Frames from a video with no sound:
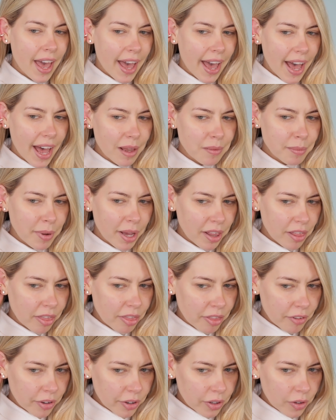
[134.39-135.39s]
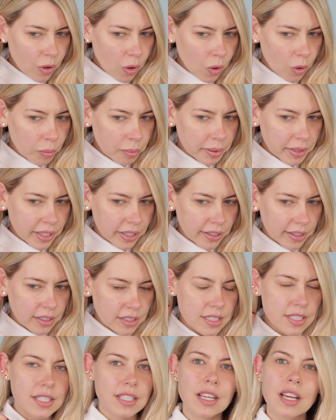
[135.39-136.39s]
Had my third hole
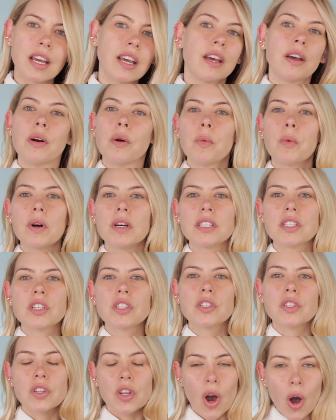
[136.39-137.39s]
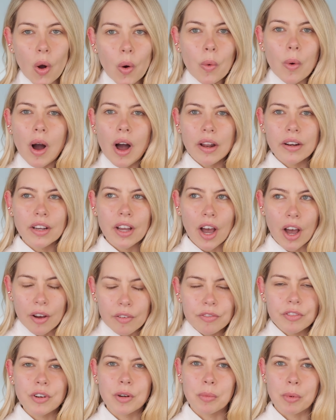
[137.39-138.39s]
pierced was so
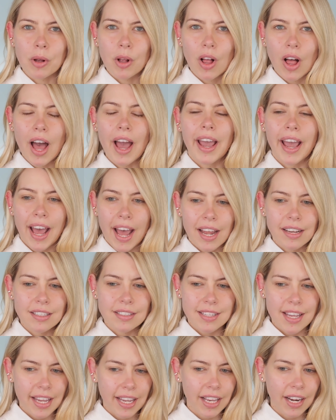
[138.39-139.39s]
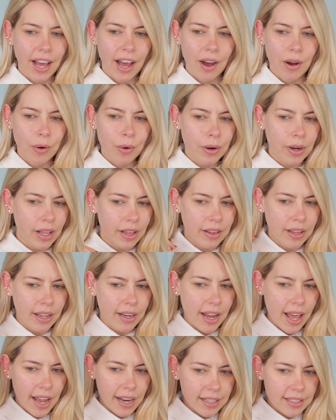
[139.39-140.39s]
uncomfortable I had to take it out and
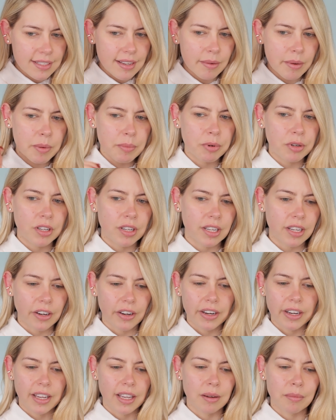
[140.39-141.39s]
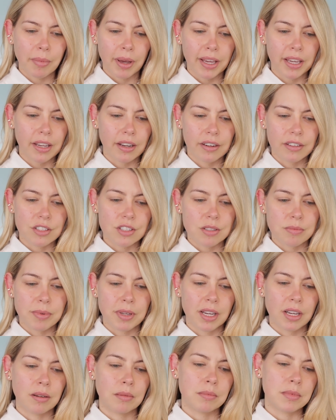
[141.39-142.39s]
then anytime I put an earring in my ear just
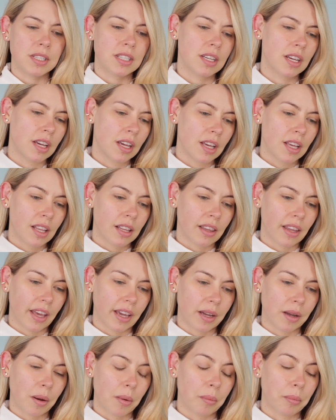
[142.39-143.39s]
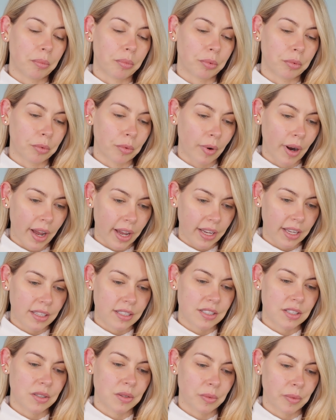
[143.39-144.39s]
becomes like
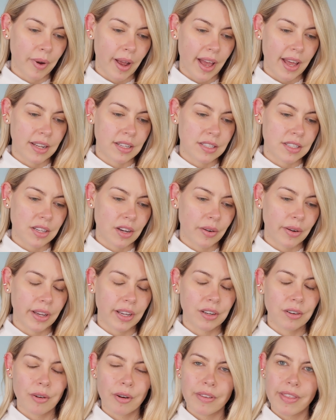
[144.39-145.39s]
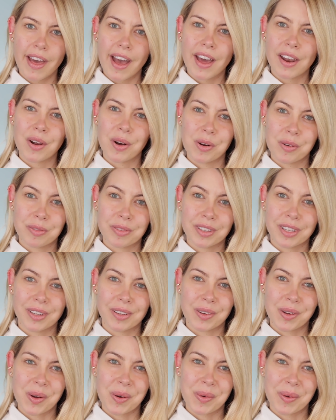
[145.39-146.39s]
bright red. So ignore that. Hopefully
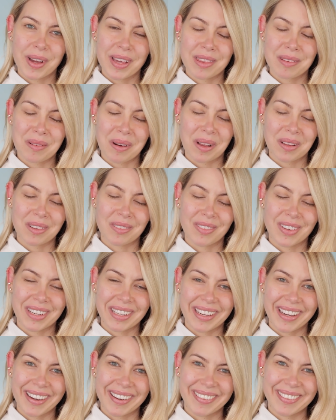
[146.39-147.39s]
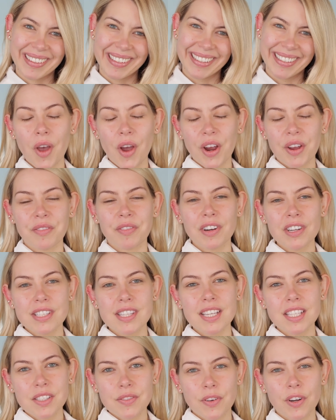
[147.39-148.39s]
it'll go away throughout the video. All right, first
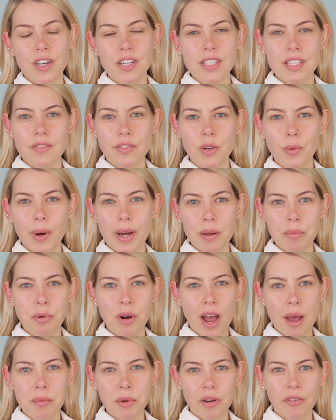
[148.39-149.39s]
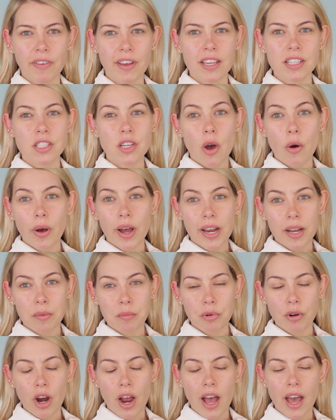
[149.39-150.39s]
things first, if you wanna prime your face, go ahead
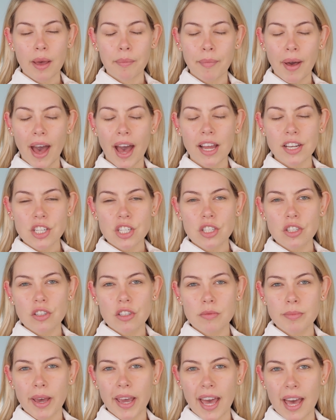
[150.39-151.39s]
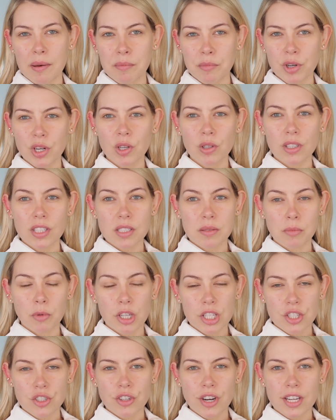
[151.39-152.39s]
and prime. I just use my Embryolisse
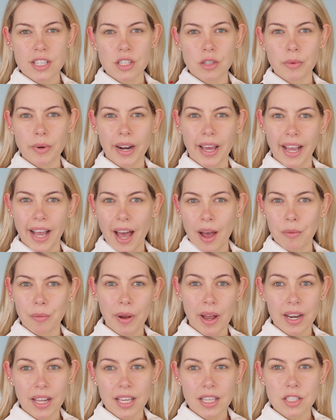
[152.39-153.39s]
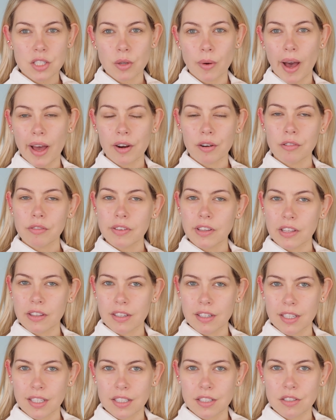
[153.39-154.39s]
moisturizer when I got ready, so I don't feel
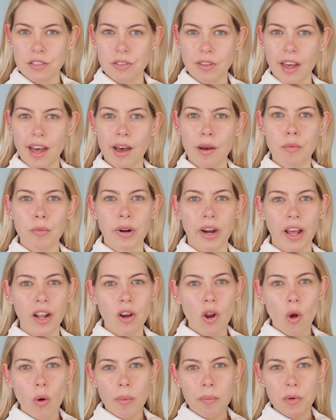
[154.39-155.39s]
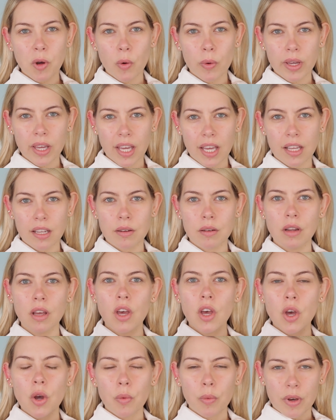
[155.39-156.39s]
the need to do that. When I know I'm going in
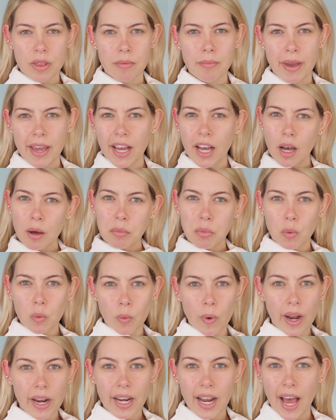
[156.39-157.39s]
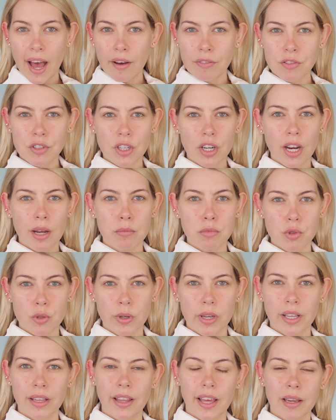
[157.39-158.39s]
with makeup right after I'm
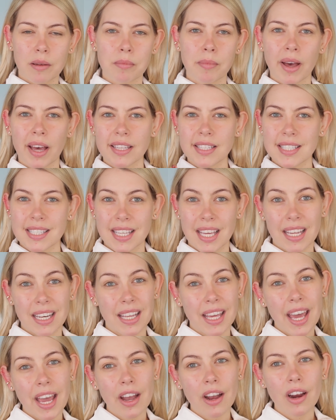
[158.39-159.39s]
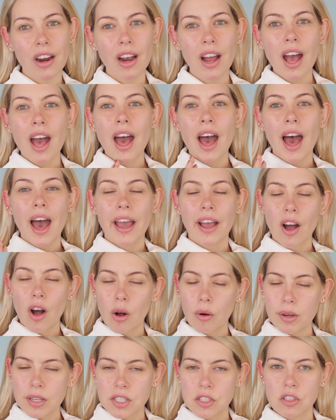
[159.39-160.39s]
doing like my skincare, I
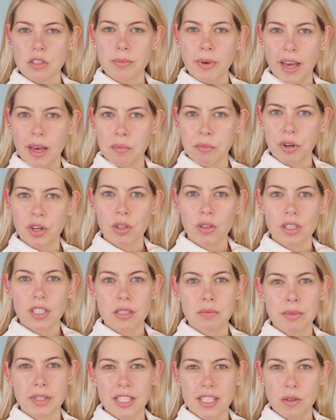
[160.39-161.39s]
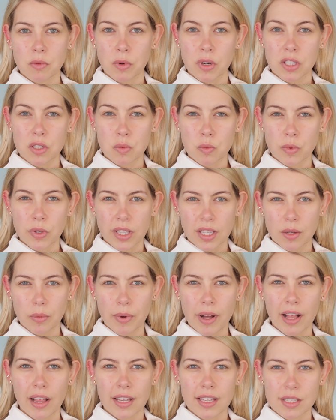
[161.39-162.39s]
always use my Embryolisse because it works really
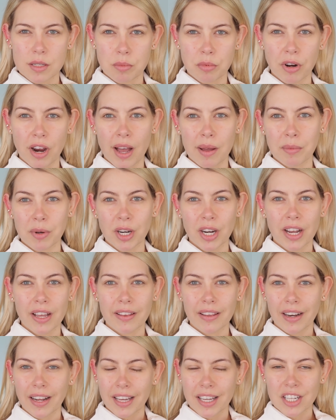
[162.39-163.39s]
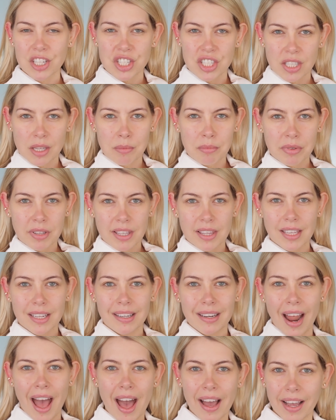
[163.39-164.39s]
well as a primer and then I can just completely
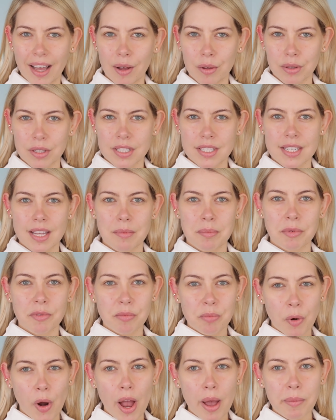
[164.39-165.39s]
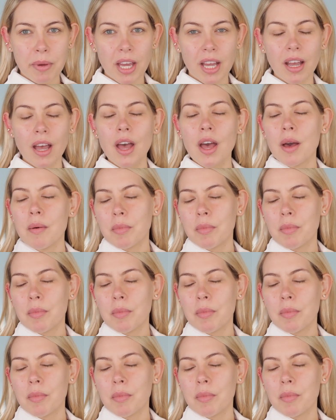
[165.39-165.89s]
knock out the step of priming.